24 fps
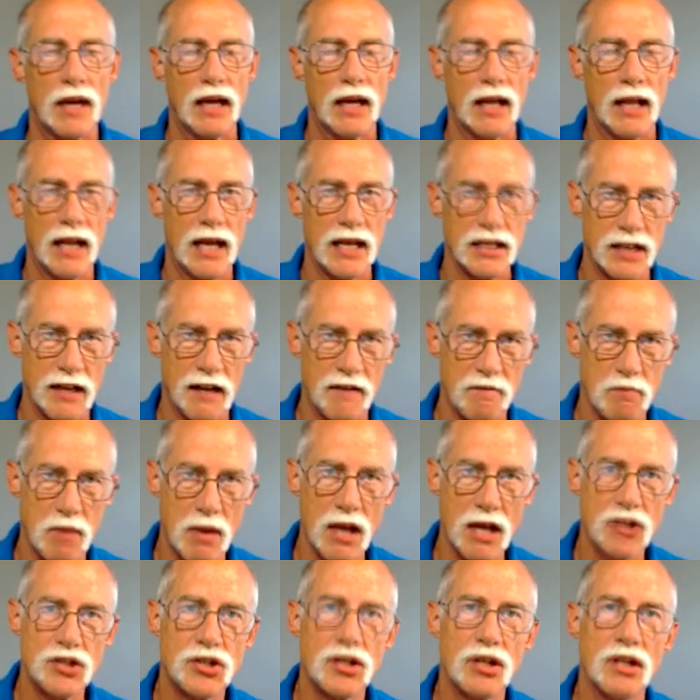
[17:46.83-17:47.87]
As I
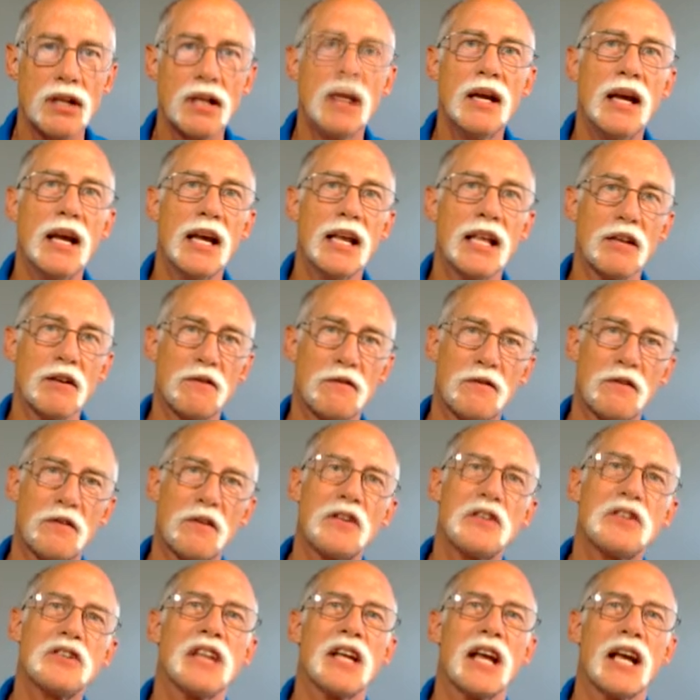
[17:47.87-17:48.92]
mentioned in the first
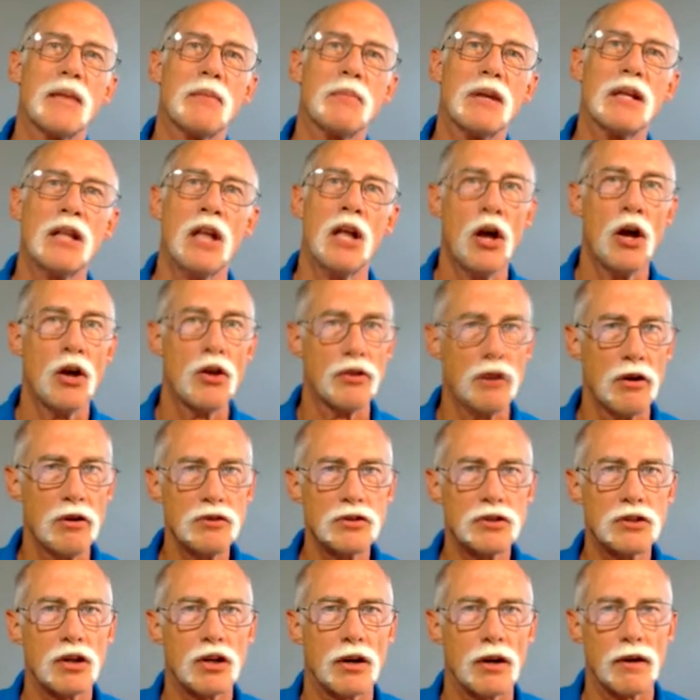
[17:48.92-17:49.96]
segment, those
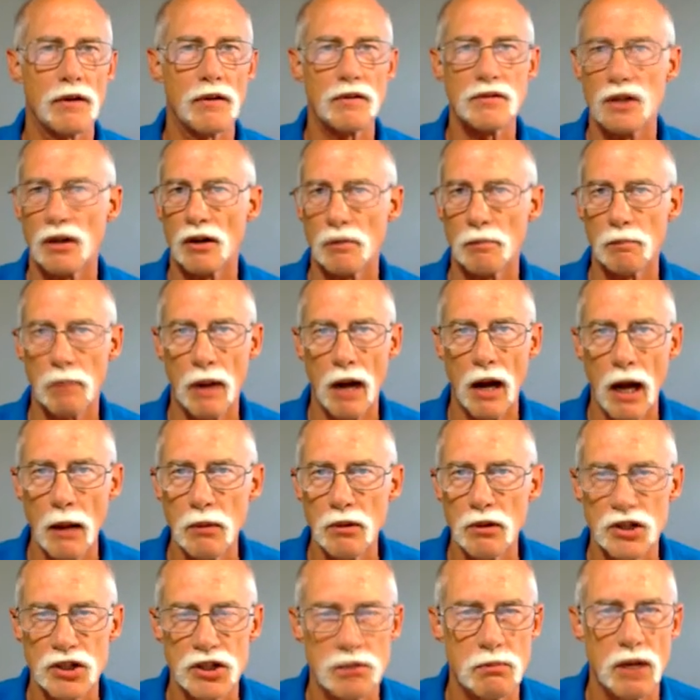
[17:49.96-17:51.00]
curves aren't
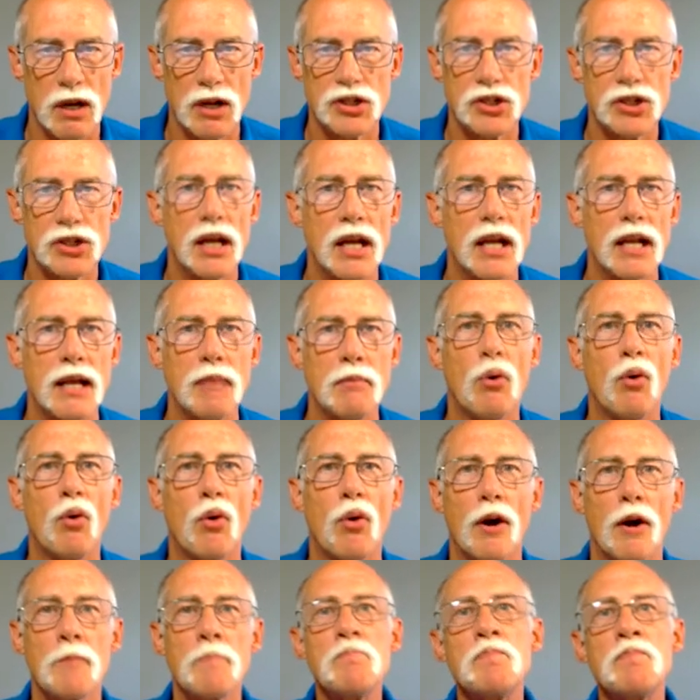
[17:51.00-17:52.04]
published much anymore,
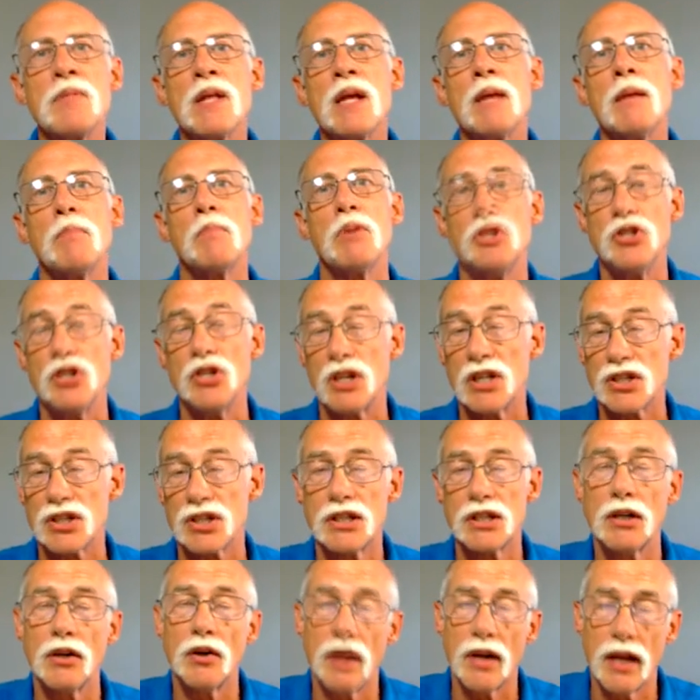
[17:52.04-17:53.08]
but you can still
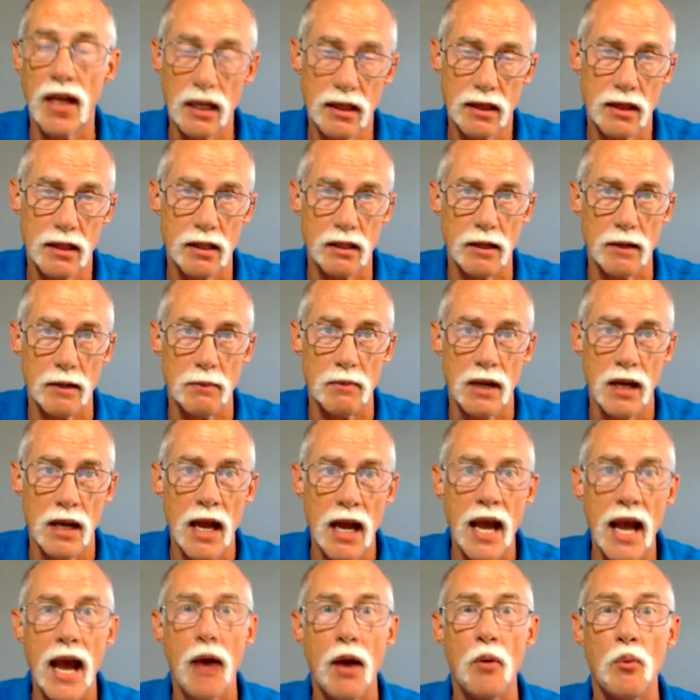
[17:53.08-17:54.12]
get them.
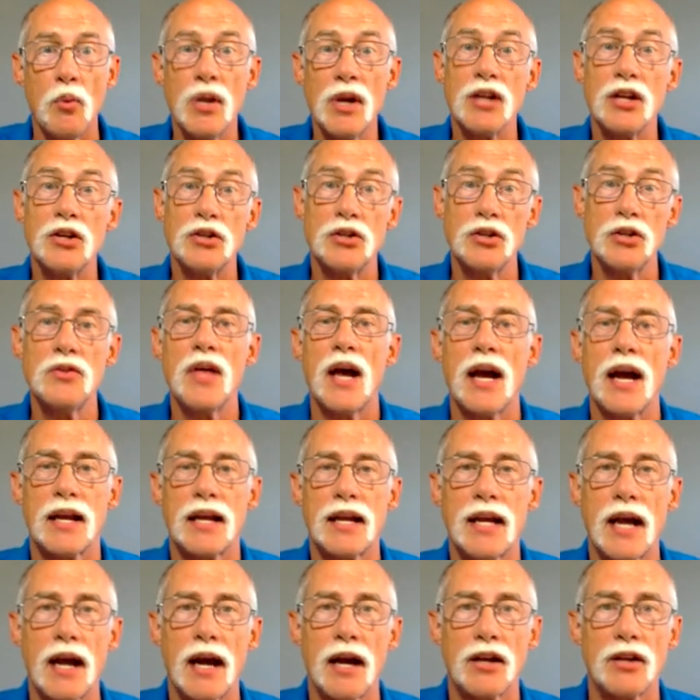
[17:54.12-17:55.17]
And we can do that
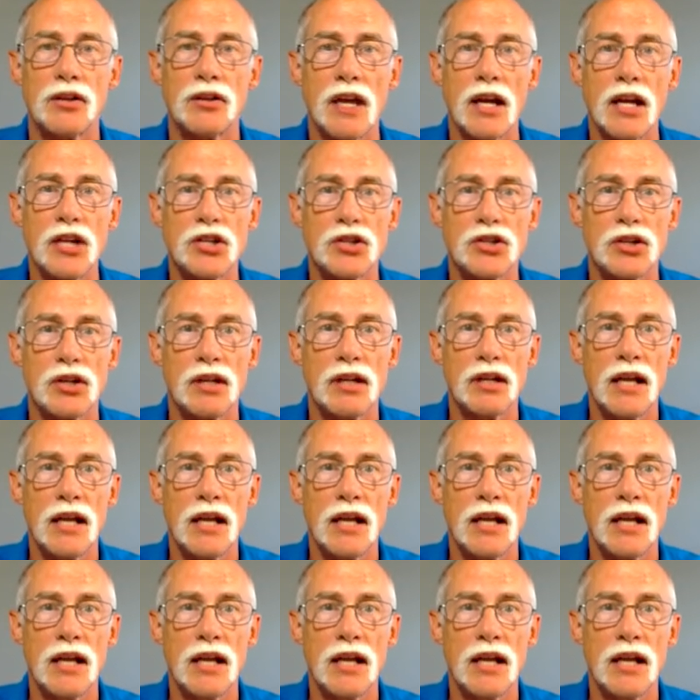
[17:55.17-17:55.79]
calculation